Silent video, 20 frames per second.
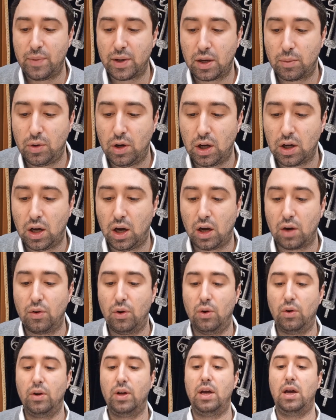a bracha
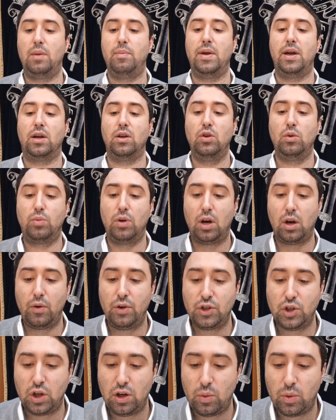achrona and make a new bracha
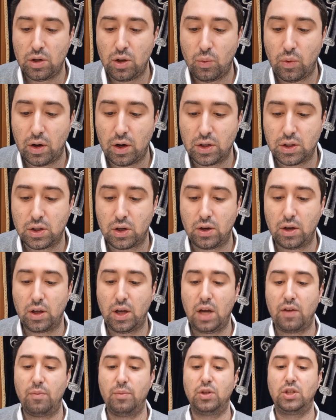rishona when you want to start
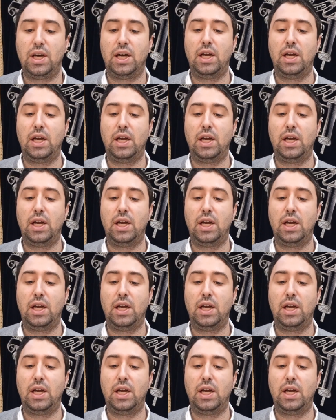again.